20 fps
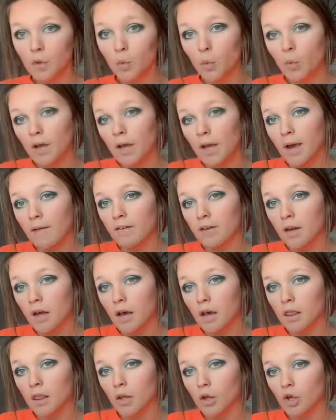We have an
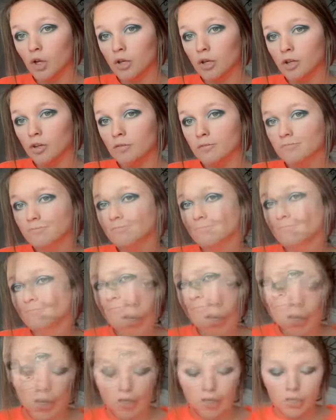eye look.
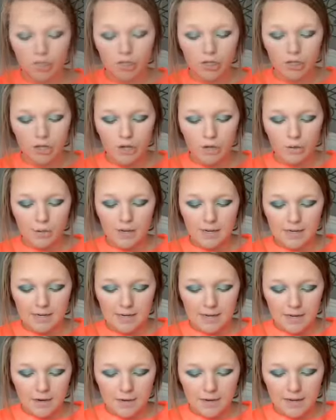Okay, so
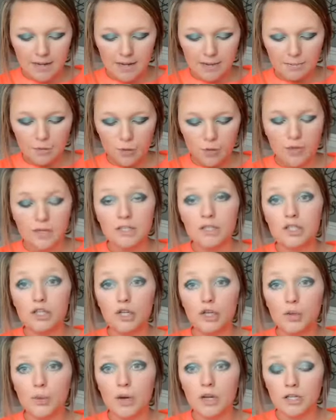now I am going
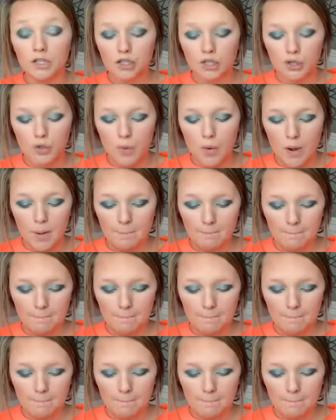to do,